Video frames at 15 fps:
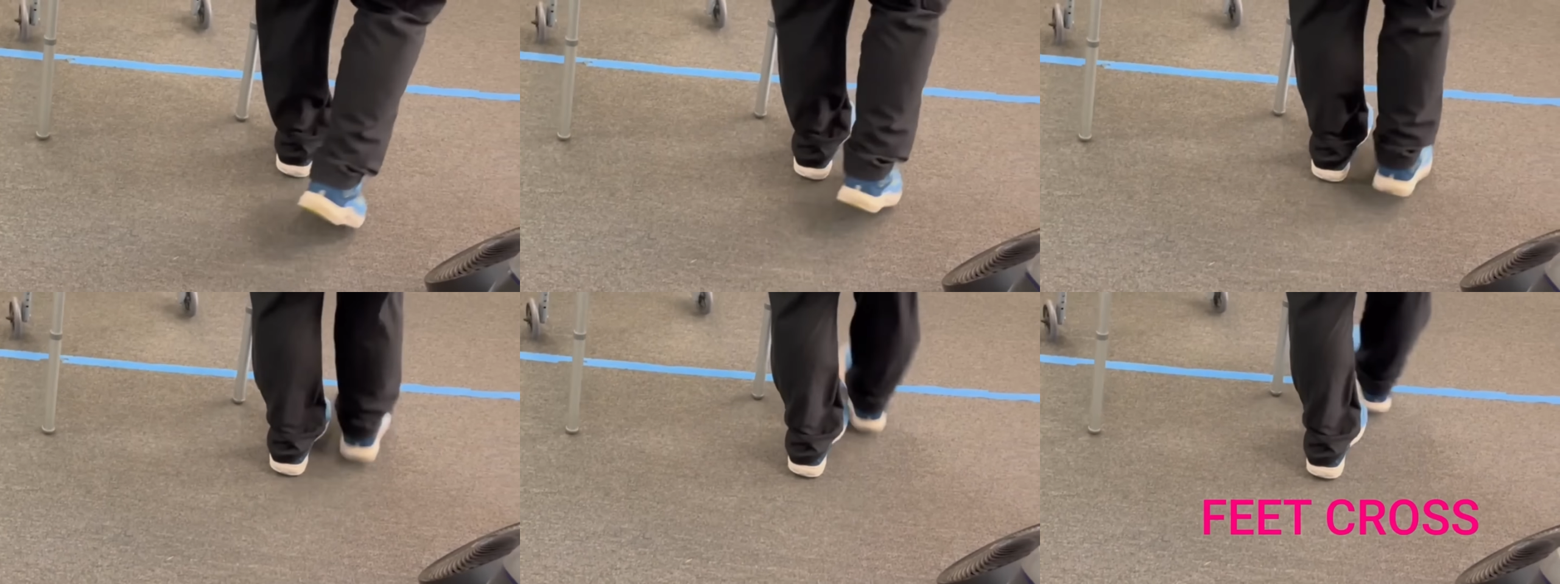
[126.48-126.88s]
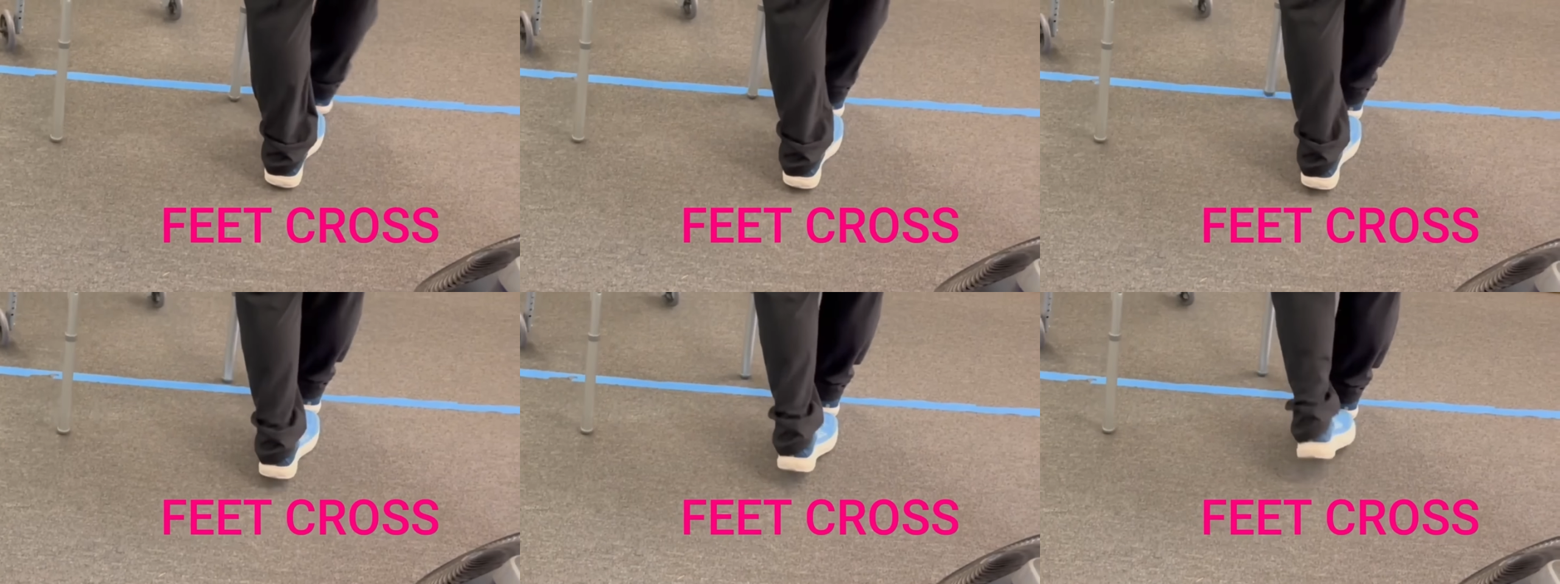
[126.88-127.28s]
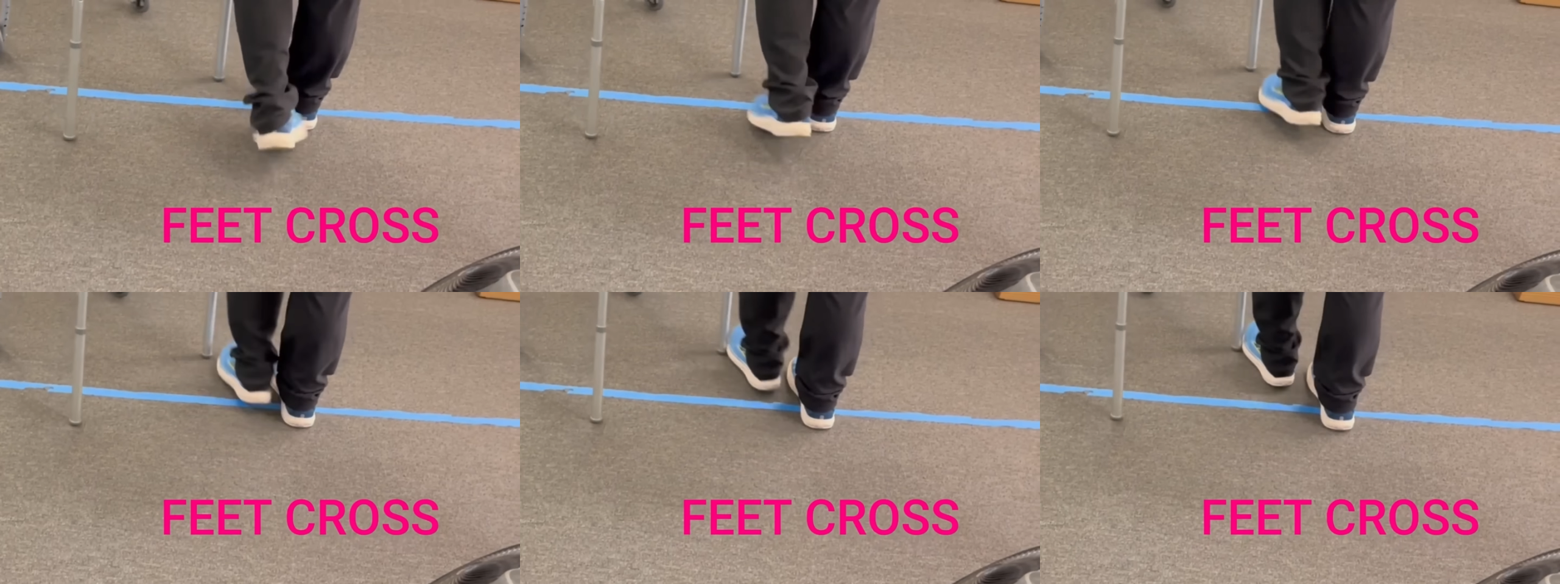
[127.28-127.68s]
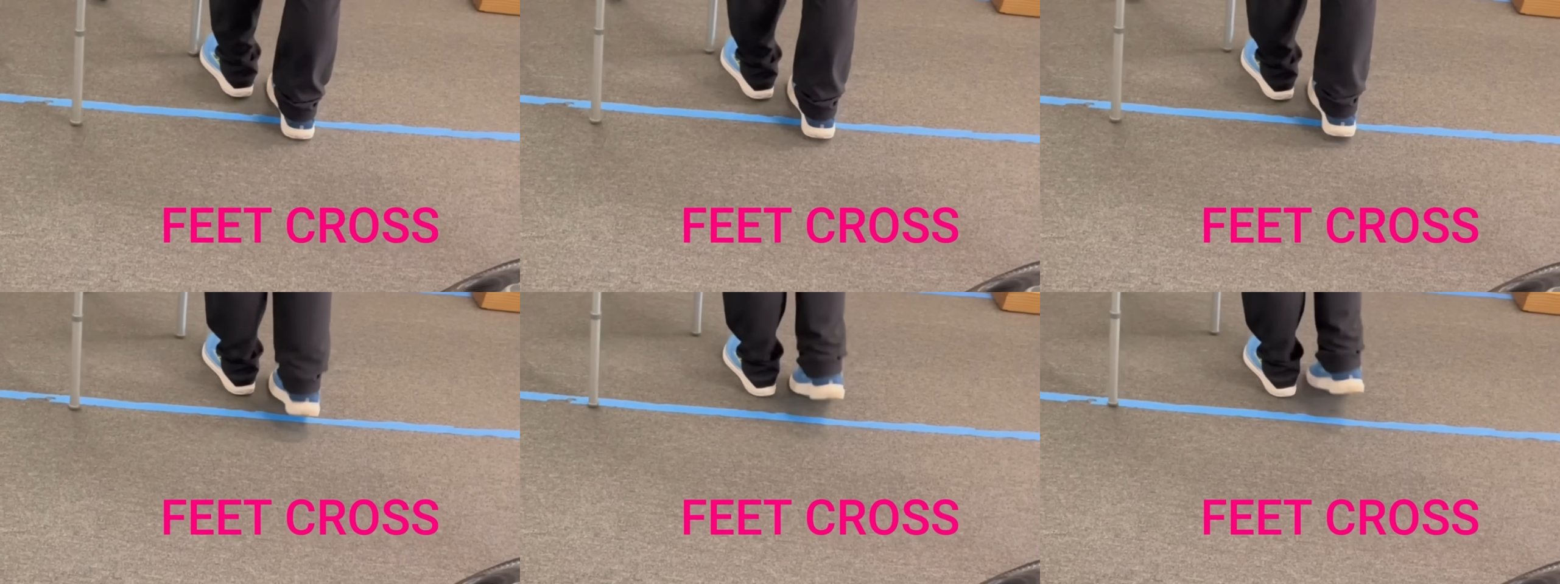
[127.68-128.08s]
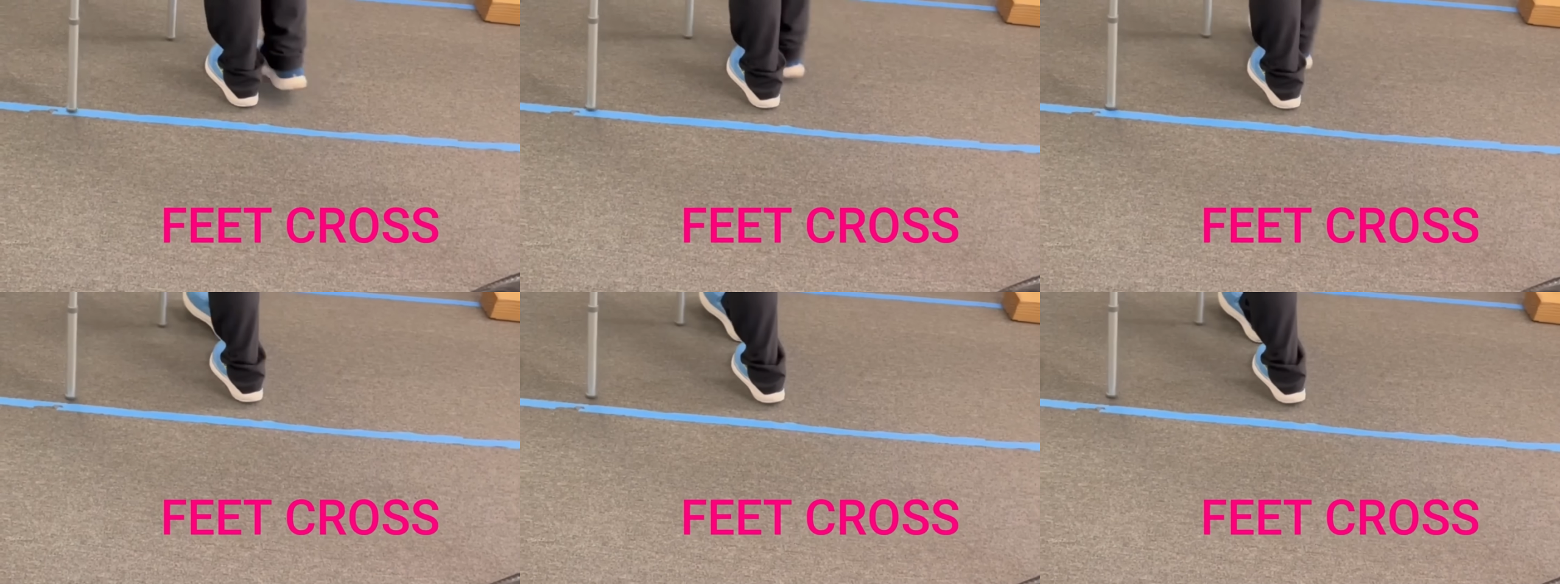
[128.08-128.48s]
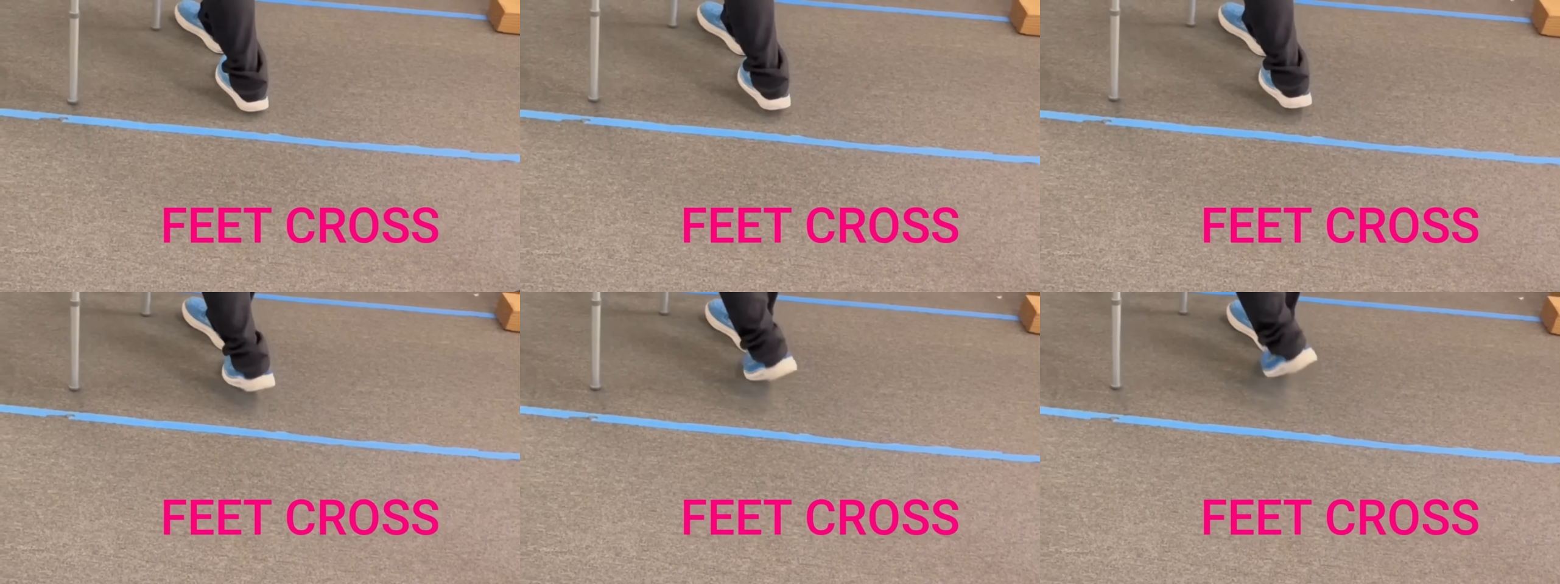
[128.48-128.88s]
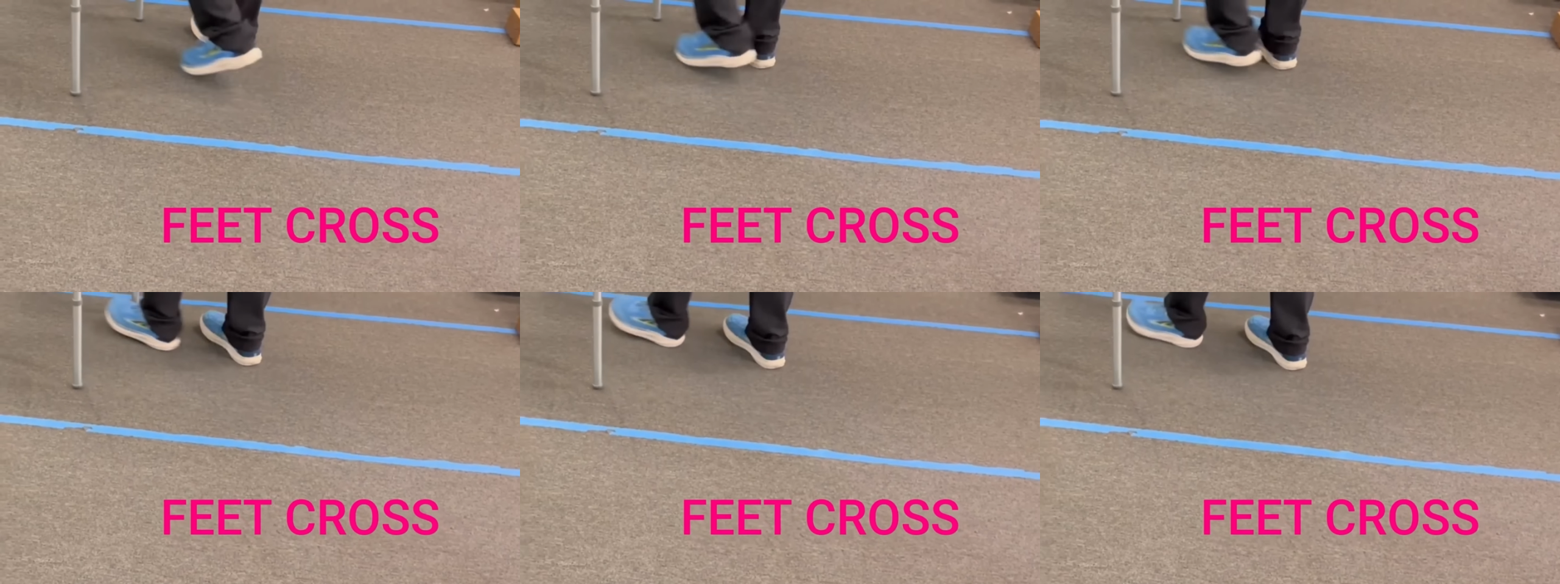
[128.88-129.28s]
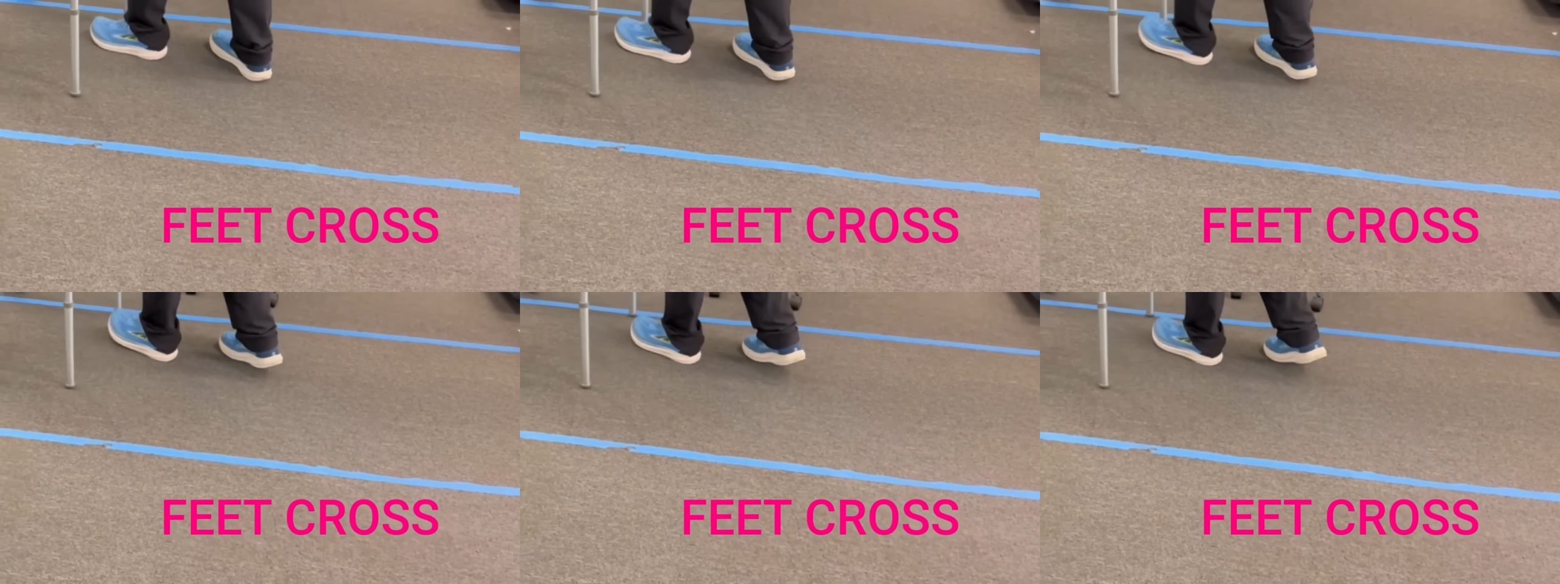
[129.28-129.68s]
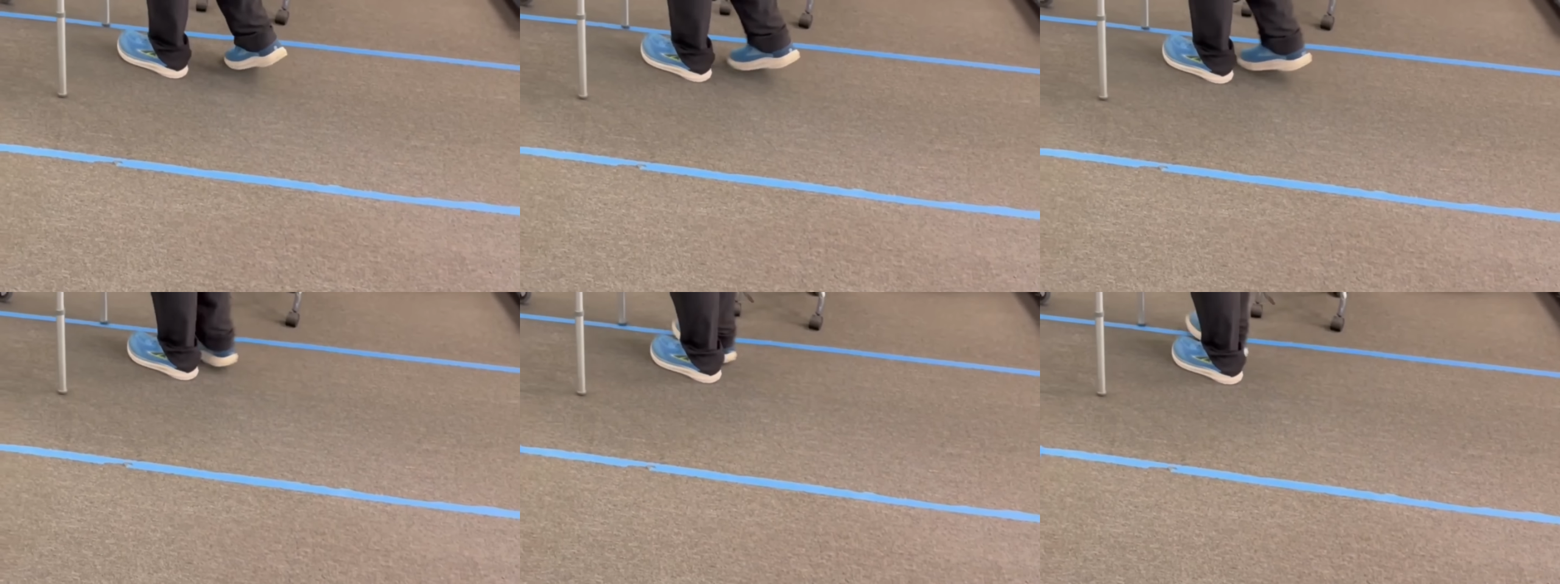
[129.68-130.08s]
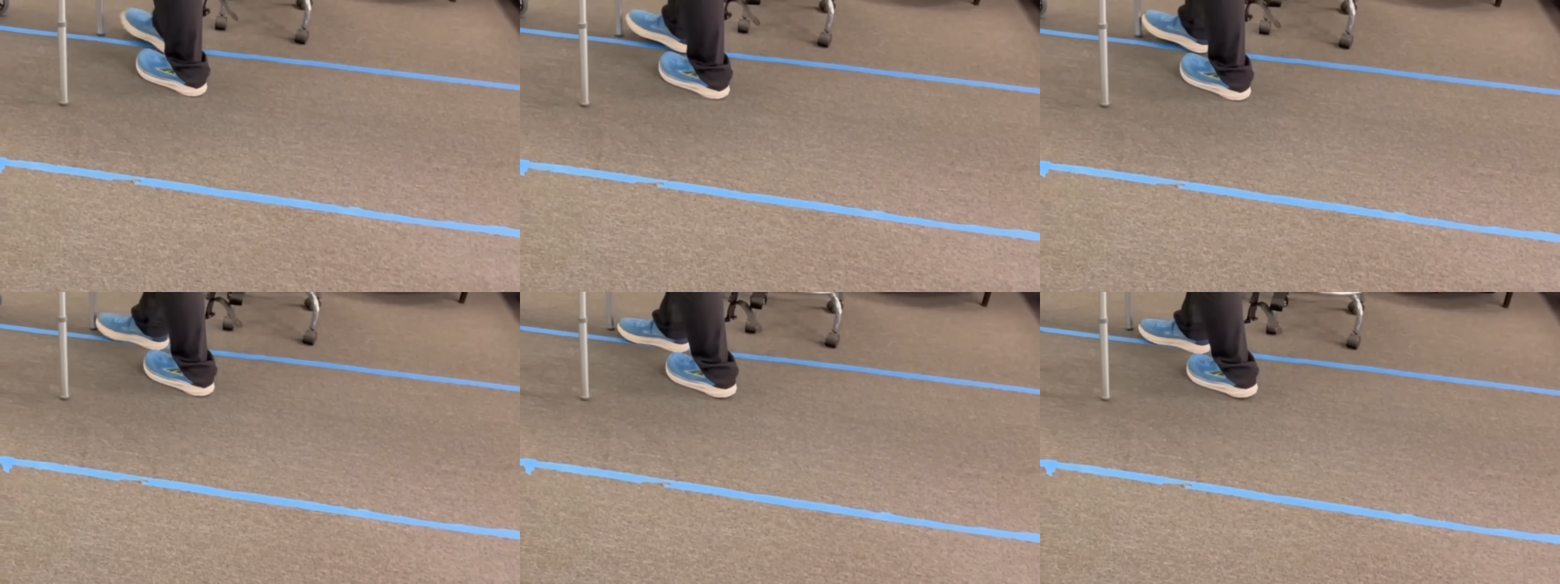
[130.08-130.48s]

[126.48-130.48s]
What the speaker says: No face is visible, so there are no lips to read.